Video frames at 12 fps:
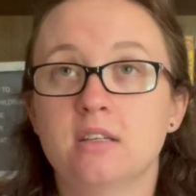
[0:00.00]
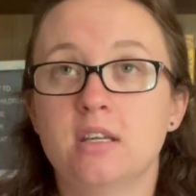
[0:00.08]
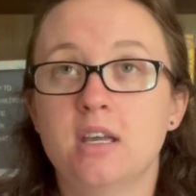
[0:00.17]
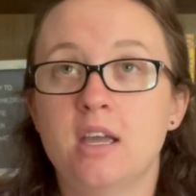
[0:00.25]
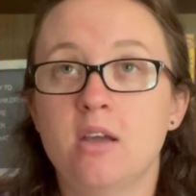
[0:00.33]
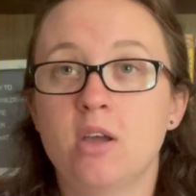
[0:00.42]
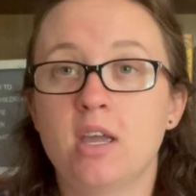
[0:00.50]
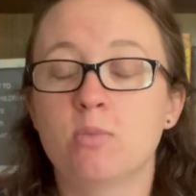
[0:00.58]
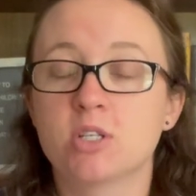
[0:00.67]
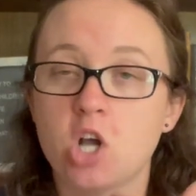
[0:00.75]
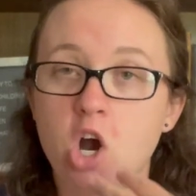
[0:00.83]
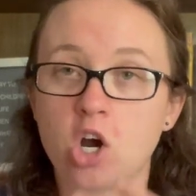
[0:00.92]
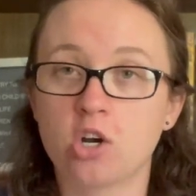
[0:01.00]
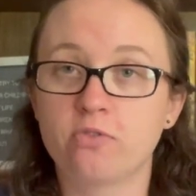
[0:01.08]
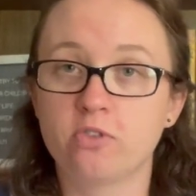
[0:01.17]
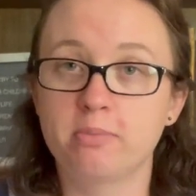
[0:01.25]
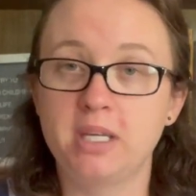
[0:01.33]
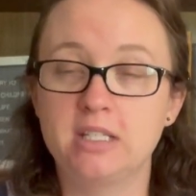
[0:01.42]
It was hard
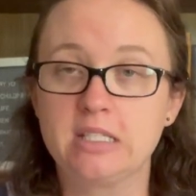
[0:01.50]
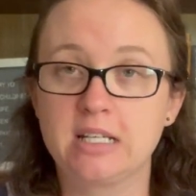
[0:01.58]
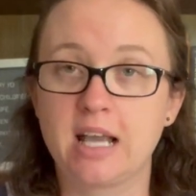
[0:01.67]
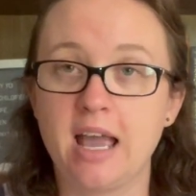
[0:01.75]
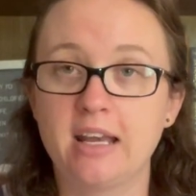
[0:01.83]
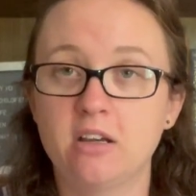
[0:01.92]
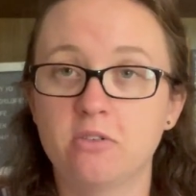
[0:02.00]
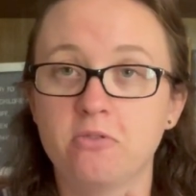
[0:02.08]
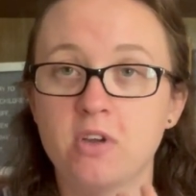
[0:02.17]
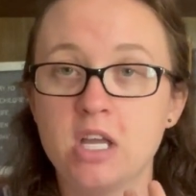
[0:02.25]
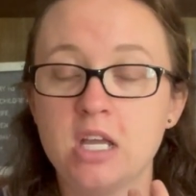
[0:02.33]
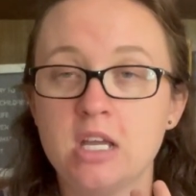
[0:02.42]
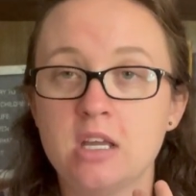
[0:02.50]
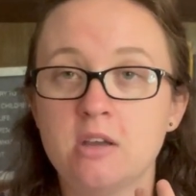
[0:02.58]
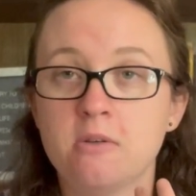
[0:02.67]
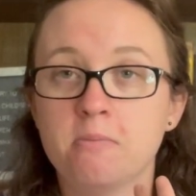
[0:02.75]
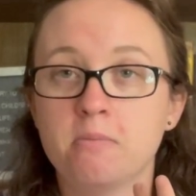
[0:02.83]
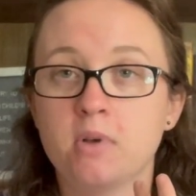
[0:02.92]
for me to kind of
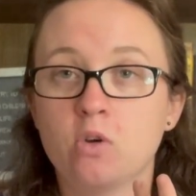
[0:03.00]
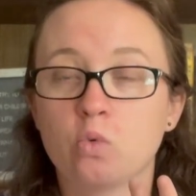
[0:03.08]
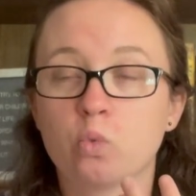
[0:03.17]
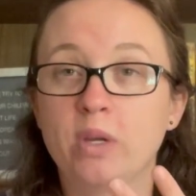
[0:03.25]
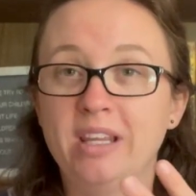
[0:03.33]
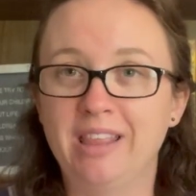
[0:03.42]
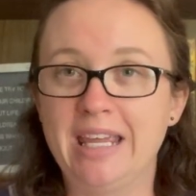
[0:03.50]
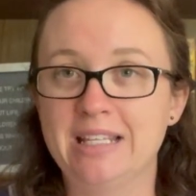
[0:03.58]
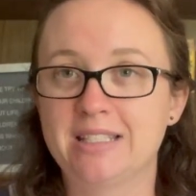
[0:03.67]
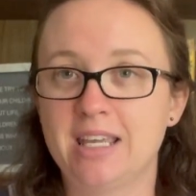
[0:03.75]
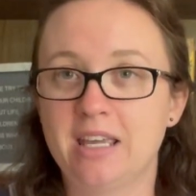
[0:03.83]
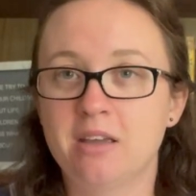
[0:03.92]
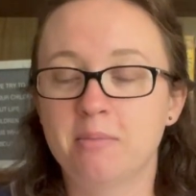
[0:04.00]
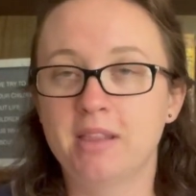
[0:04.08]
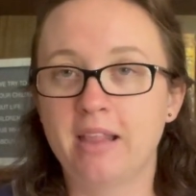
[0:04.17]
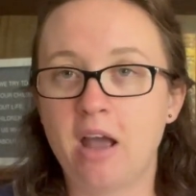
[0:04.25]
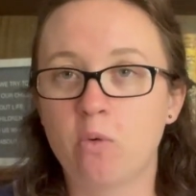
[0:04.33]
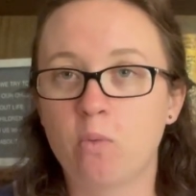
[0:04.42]
relate to him in
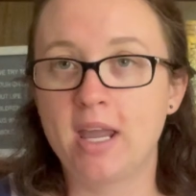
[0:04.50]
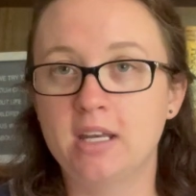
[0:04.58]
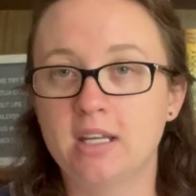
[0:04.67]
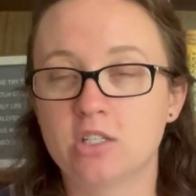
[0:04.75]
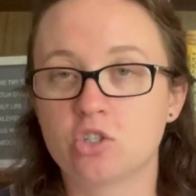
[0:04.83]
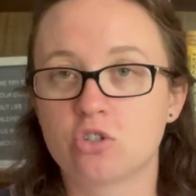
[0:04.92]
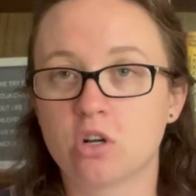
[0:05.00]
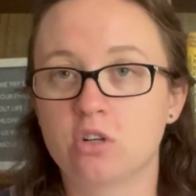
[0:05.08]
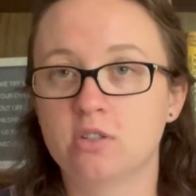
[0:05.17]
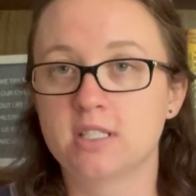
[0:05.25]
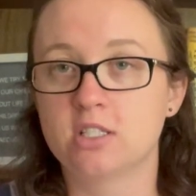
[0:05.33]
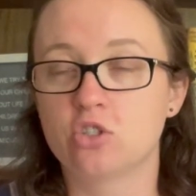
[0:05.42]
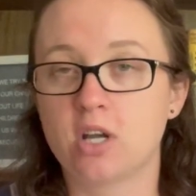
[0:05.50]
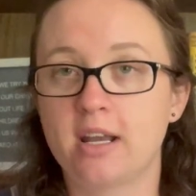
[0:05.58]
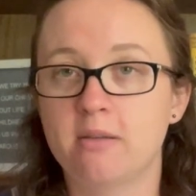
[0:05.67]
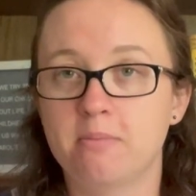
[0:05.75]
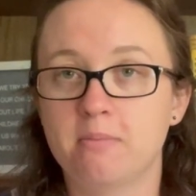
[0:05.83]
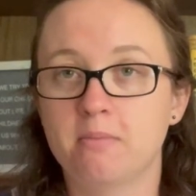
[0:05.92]
that and his struggles and try to,
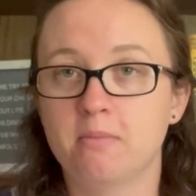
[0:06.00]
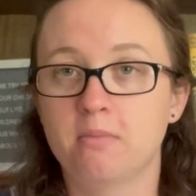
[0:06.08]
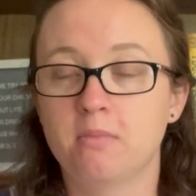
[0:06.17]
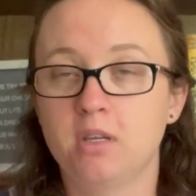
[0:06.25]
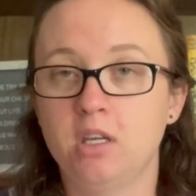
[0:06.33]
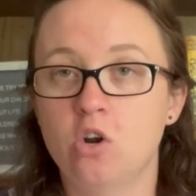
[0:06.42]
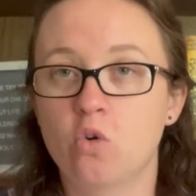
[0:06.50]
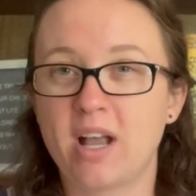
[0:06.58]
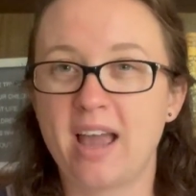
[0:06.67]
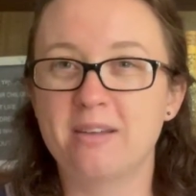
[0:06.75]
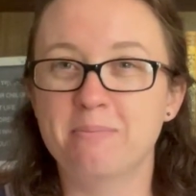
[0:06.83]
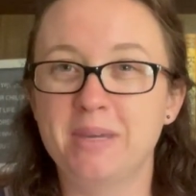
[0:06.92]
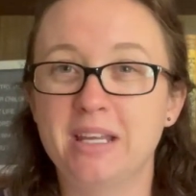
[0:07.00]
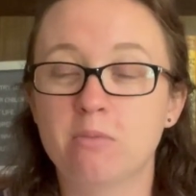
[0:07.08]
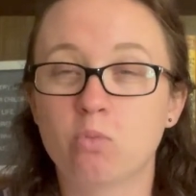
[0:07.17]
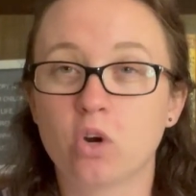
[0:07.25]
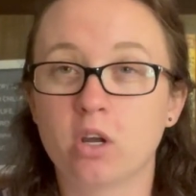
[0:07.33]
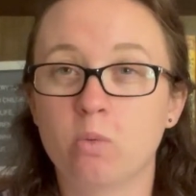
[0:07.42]
kind of meet him
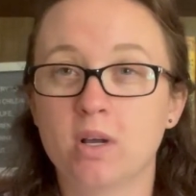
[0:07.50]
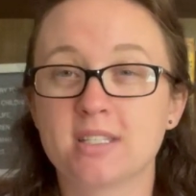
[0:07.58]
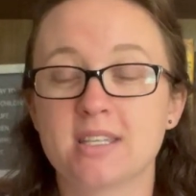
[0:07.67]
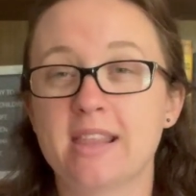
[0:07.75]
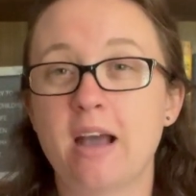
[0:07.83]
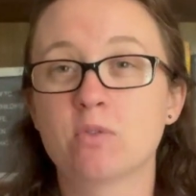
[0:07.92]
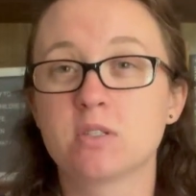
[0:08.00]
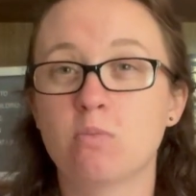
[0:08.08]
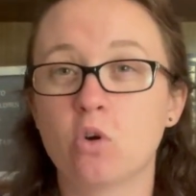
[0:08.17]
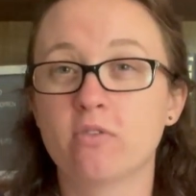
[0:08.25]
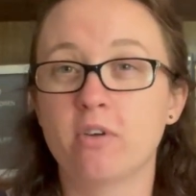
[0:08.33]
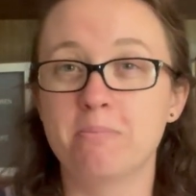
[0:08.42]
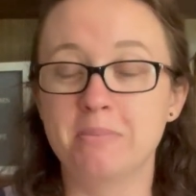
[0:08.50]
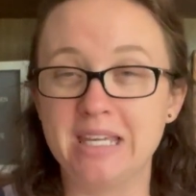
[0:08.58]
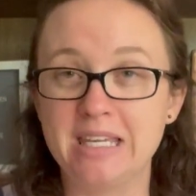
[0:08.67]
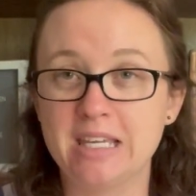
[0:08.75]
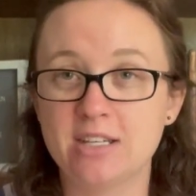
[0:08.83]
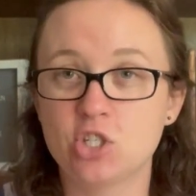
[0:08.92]
where he was. And that was more of a
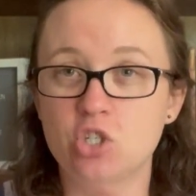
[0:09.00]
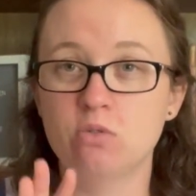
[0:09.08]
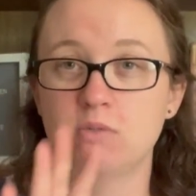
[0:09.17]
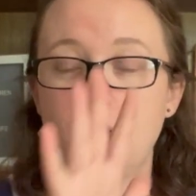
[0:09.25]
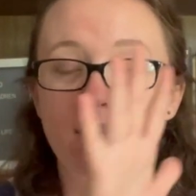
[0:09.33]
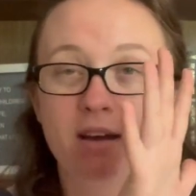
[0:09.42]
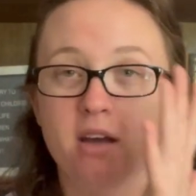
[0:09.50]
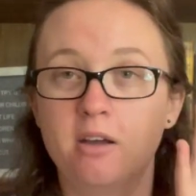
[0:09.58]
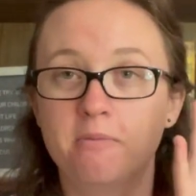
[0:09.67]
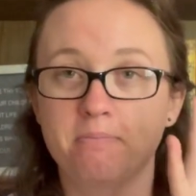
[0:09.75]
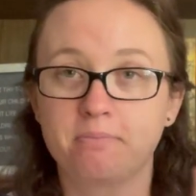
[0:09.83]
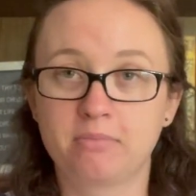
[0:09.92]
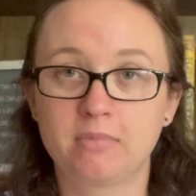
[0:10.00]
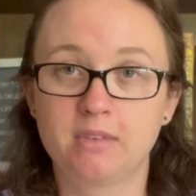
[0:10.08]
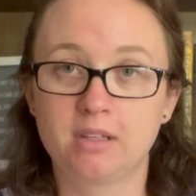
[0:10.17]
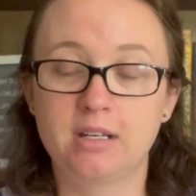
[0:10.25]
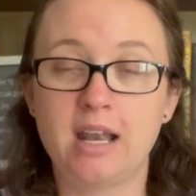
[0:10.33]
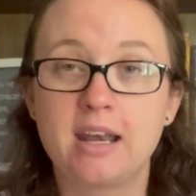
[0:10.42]
me issue, not
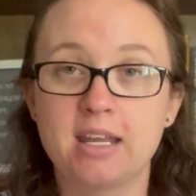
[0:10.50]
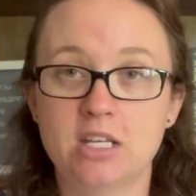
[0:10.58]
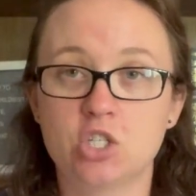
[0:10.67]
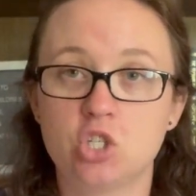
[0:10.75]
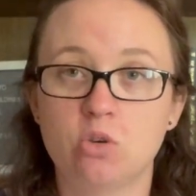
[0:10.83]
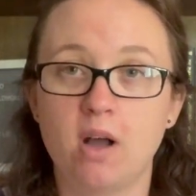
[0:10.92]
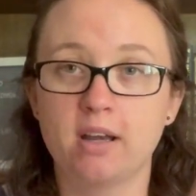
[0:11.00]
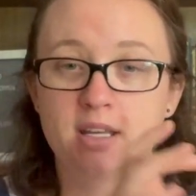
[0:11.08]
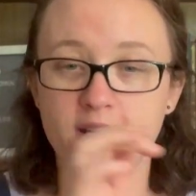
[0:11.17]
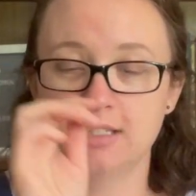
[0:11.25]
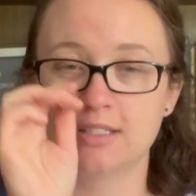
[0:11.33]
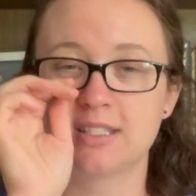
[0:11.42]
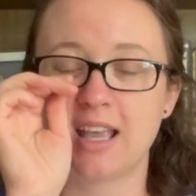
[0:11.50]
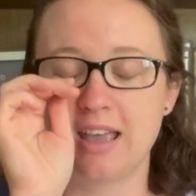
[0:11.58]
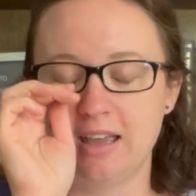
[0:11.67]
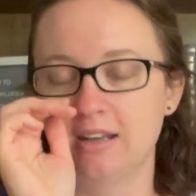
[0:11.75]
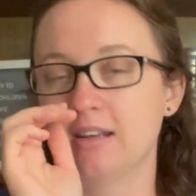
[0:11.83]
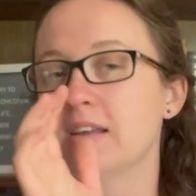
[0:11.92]
an issue on his
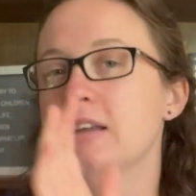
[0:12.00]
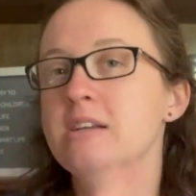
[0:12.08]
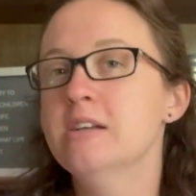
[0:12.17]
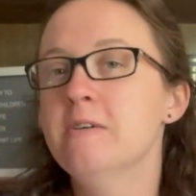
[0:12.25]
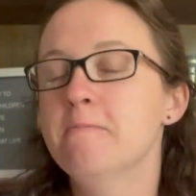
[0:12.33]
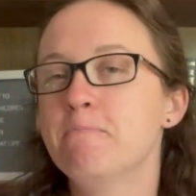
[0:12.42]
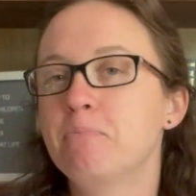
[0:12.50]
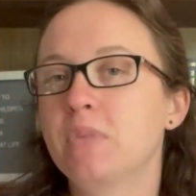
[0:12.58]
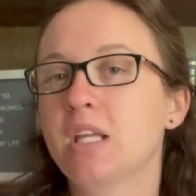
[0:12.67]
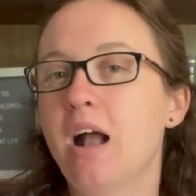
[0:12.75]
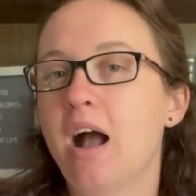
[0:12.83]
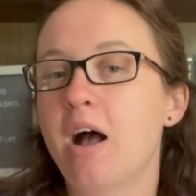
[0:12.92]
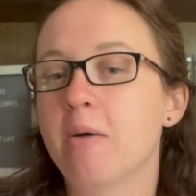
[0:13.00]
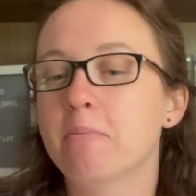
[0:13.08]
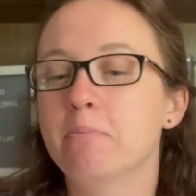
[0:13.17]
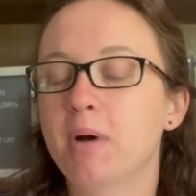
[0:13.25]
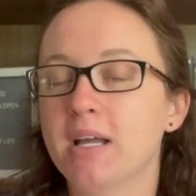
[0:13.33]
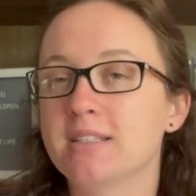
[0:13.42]
end.
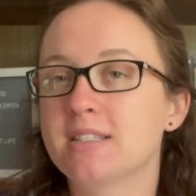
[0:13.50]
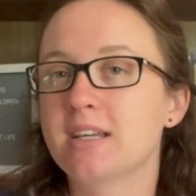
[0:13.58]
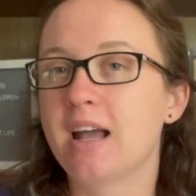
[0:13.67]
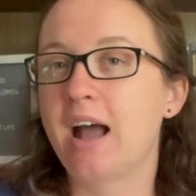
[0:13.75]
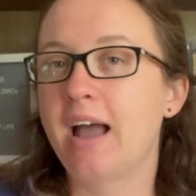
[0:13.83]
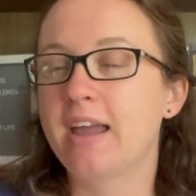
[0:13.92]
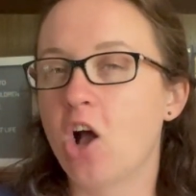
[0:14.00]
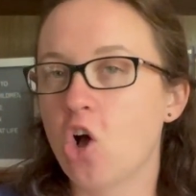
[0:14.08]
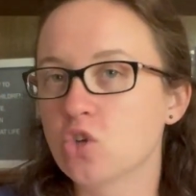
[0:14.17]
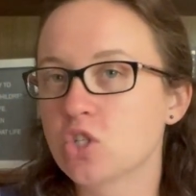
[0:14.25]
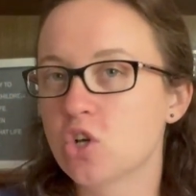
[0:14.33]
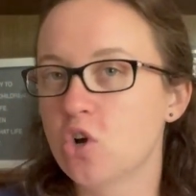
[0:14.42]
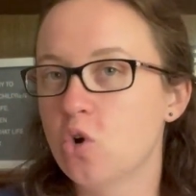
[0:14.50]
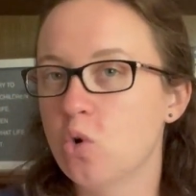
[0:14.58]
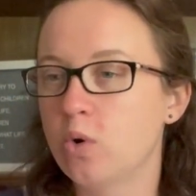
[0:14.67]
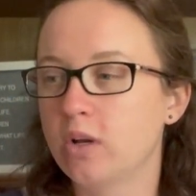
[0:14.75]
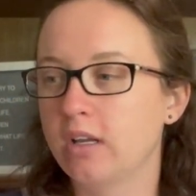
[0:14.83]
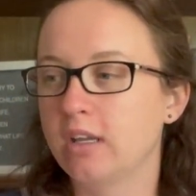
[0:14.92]
But I
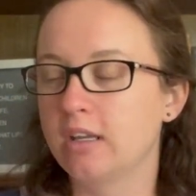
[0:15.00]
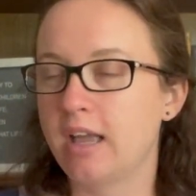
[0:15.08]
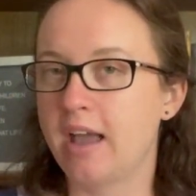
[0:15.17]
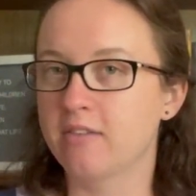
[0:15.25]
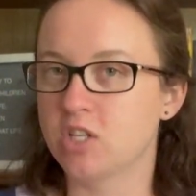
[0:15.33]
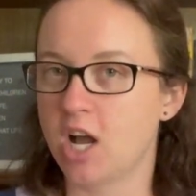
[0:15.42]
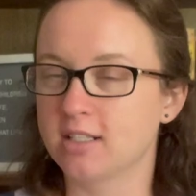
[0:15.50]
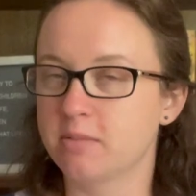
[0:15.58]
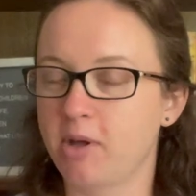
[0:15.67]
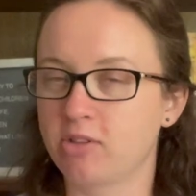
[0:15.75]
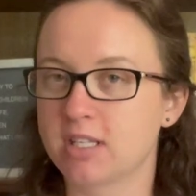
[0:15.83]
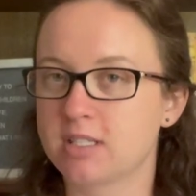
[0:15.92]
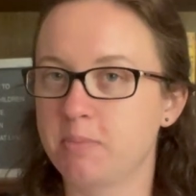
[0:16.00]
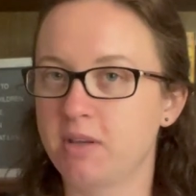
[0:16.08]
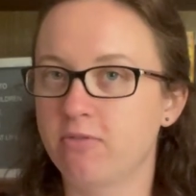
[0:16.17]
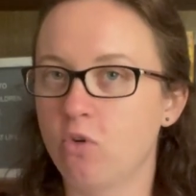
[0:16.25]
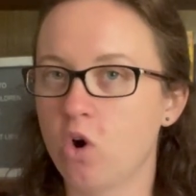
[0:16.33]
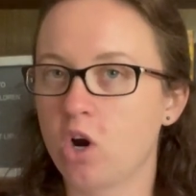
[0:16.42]
also have talked about this
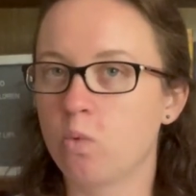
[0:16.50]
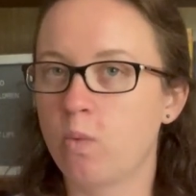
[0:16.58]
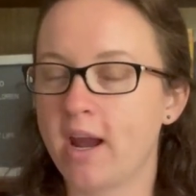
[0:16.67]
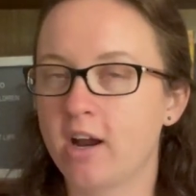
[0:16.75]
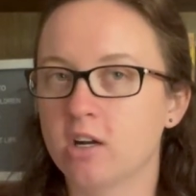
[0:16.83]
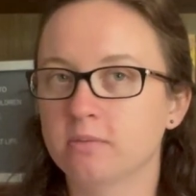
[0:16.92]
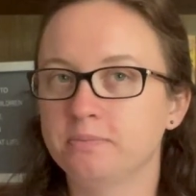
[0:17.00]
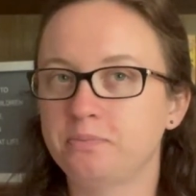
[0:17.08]
before, where